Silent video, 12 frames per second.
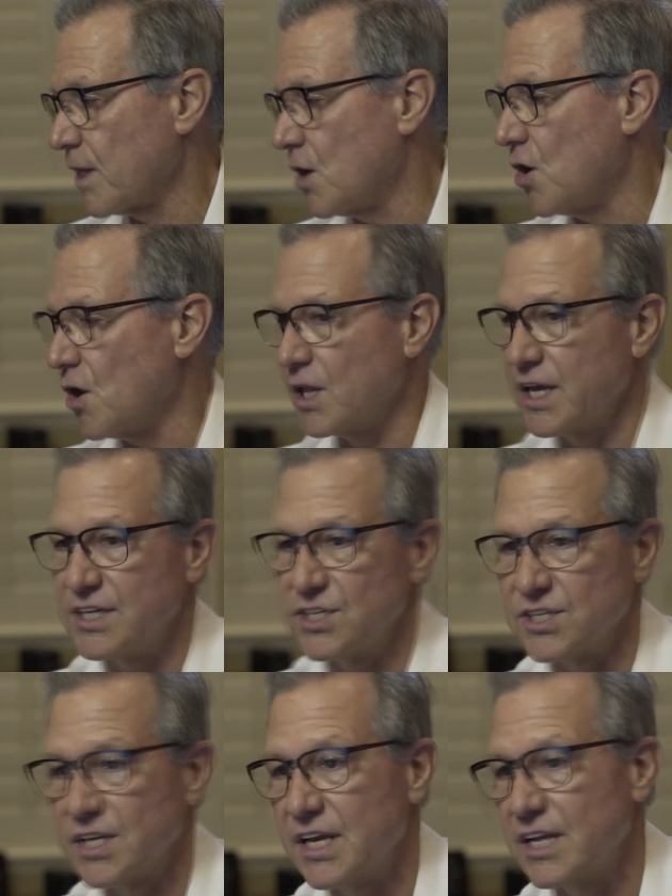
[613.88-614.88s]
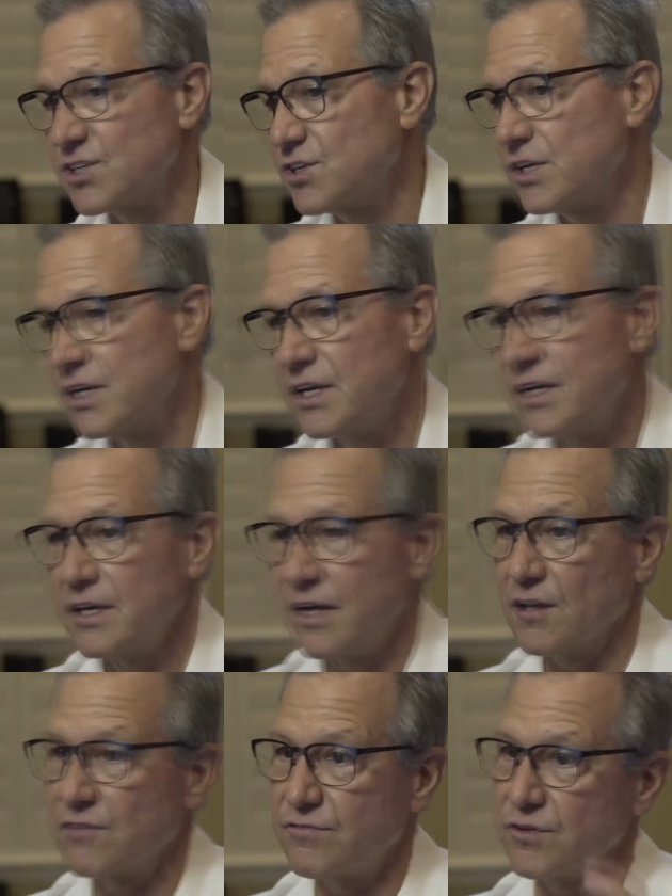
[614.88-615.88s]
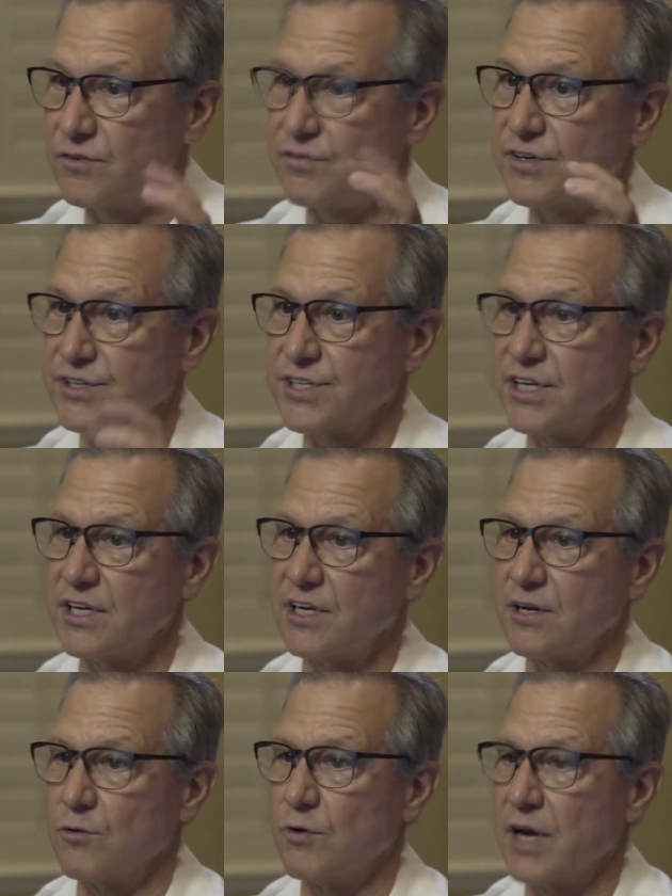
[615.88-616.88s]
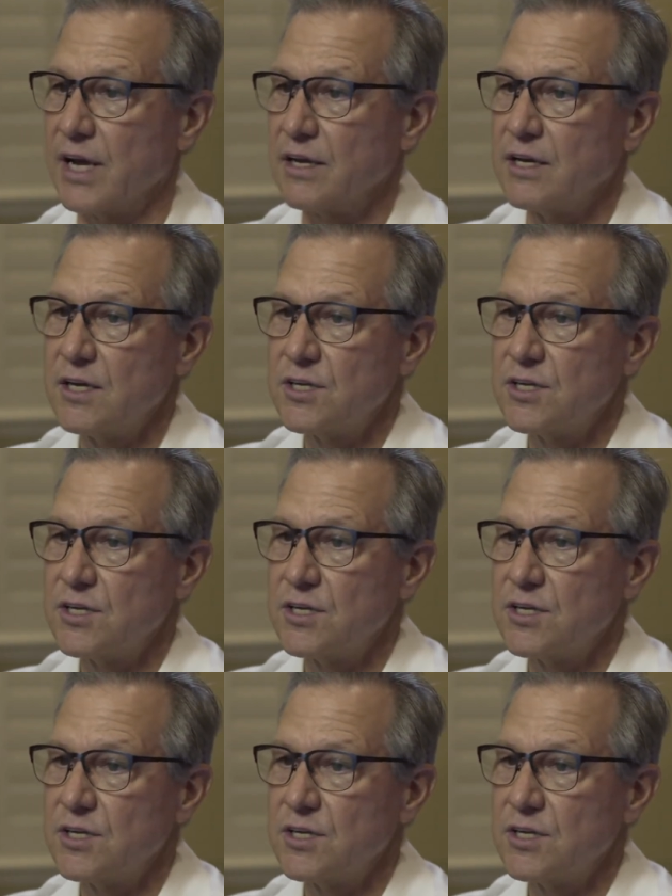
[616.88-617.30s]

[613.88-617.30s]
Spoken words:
All ages. And it's good health food for your skin in a way.